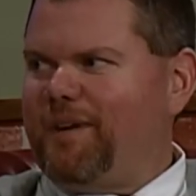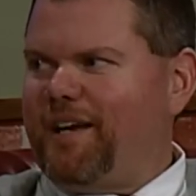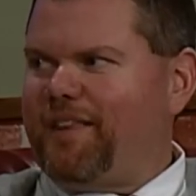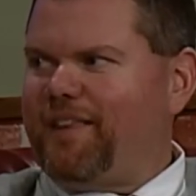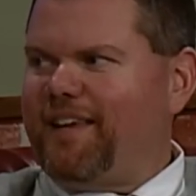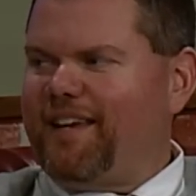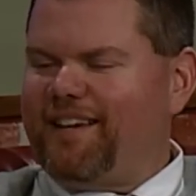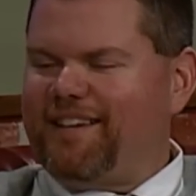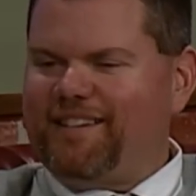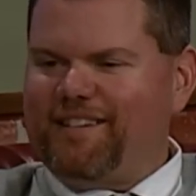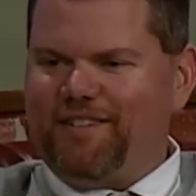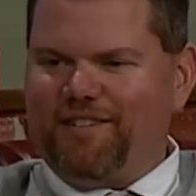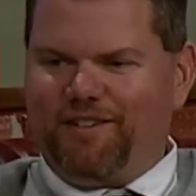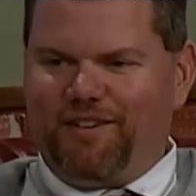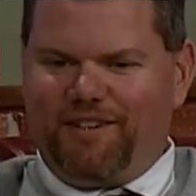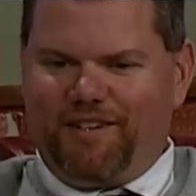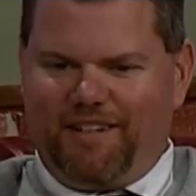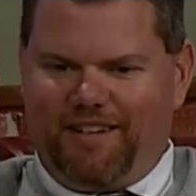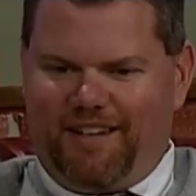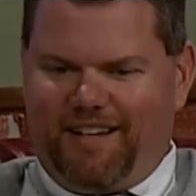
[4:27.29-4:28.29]
I think you
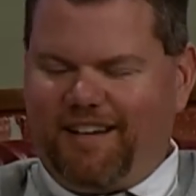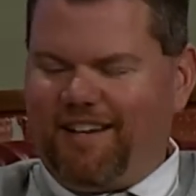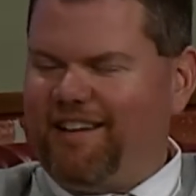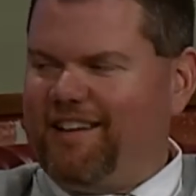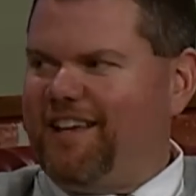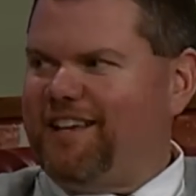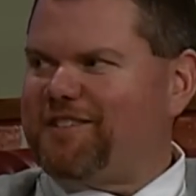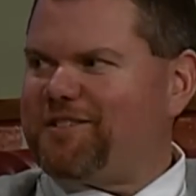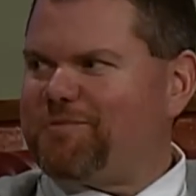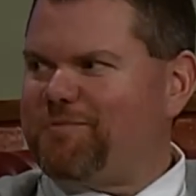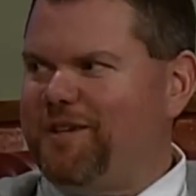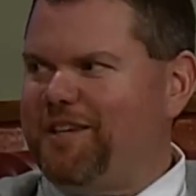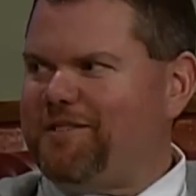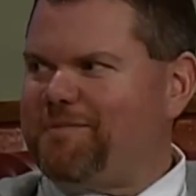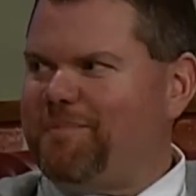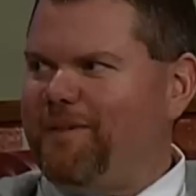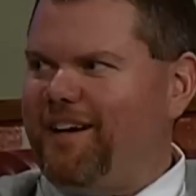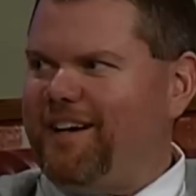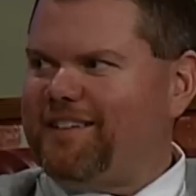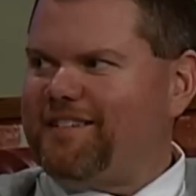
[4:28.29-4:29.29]
know the kind of that sweet
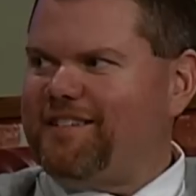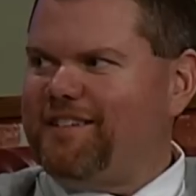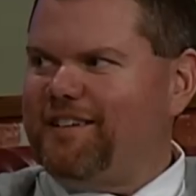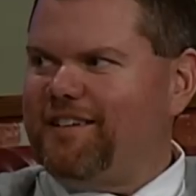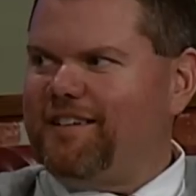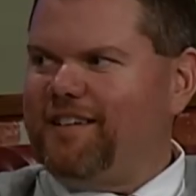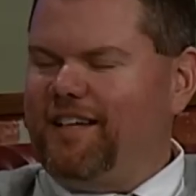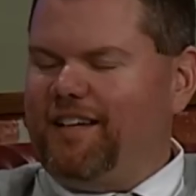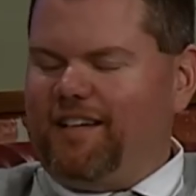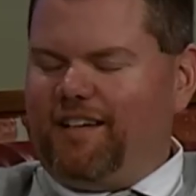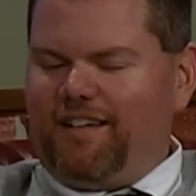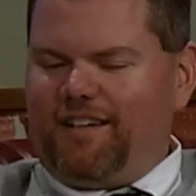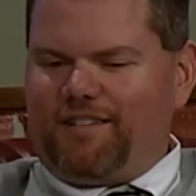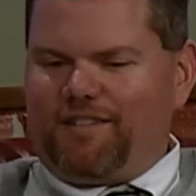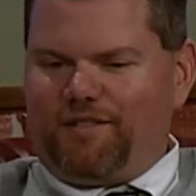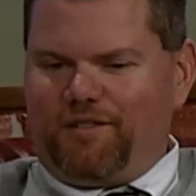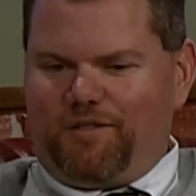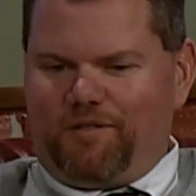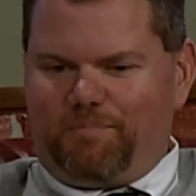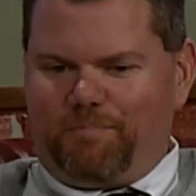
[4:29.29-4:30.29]
spot to
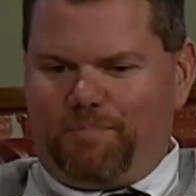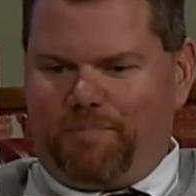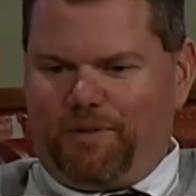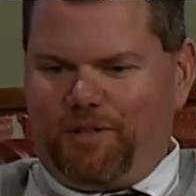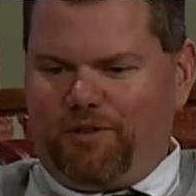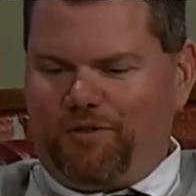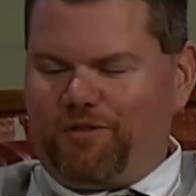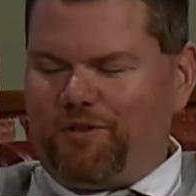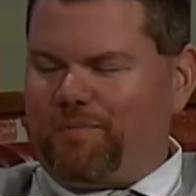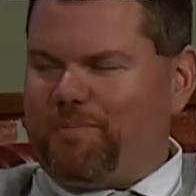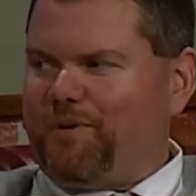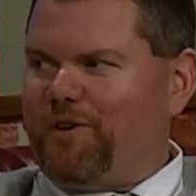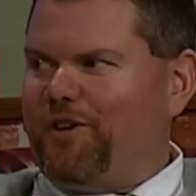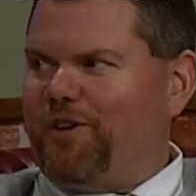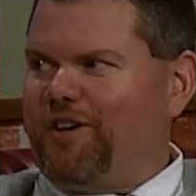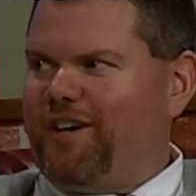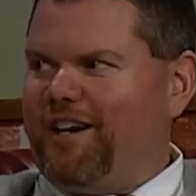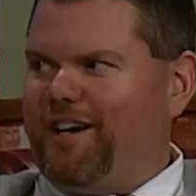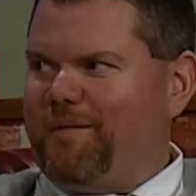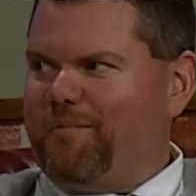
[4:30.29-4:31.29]
to build your
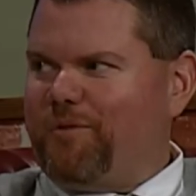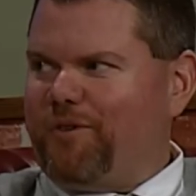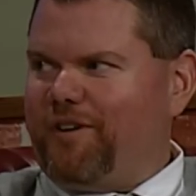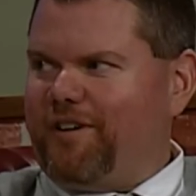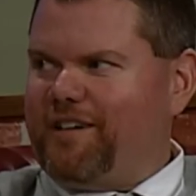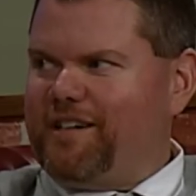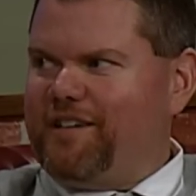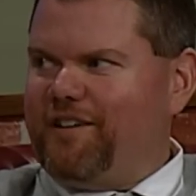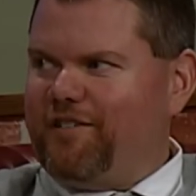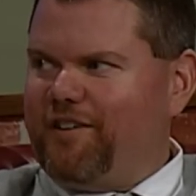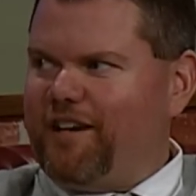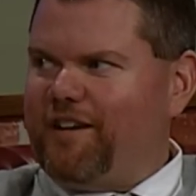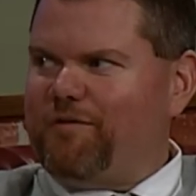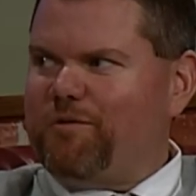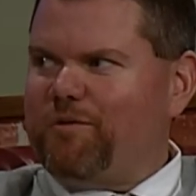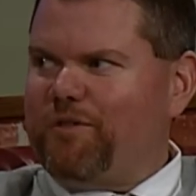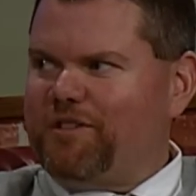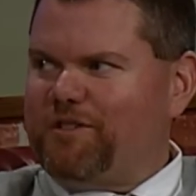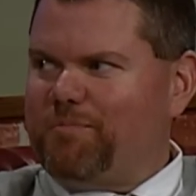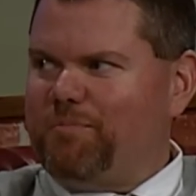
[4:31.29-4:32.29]
program where you know
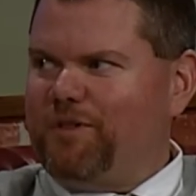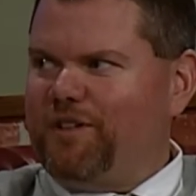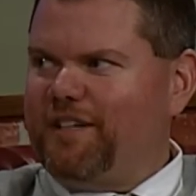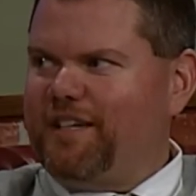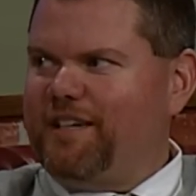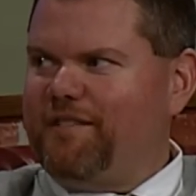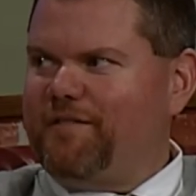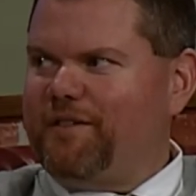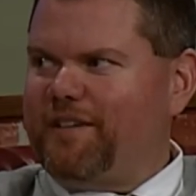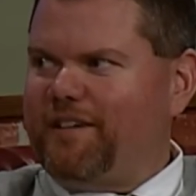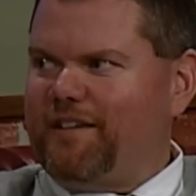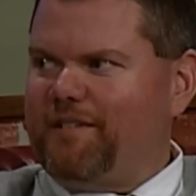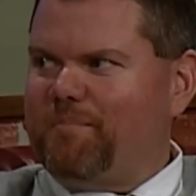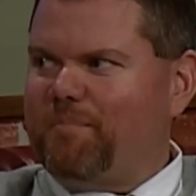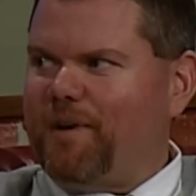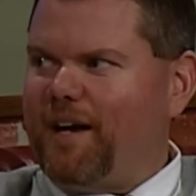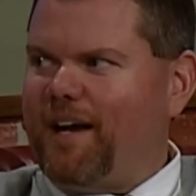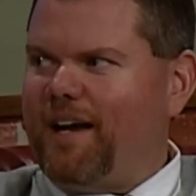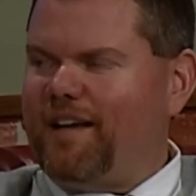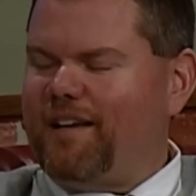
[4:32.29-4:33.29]
everyone's believing
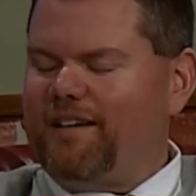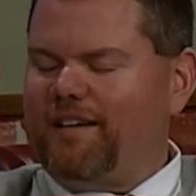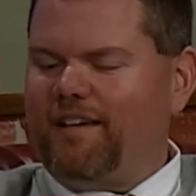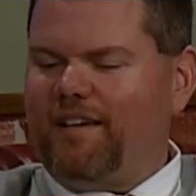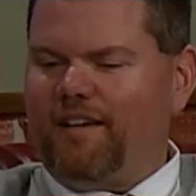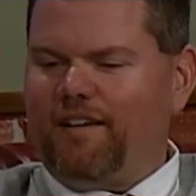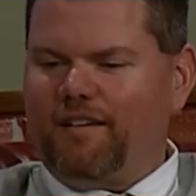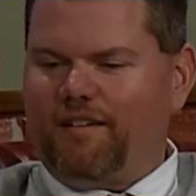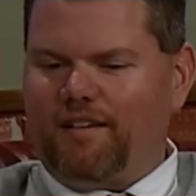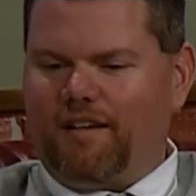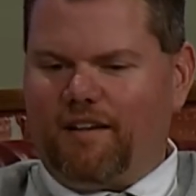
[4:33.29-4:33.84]
and buying in.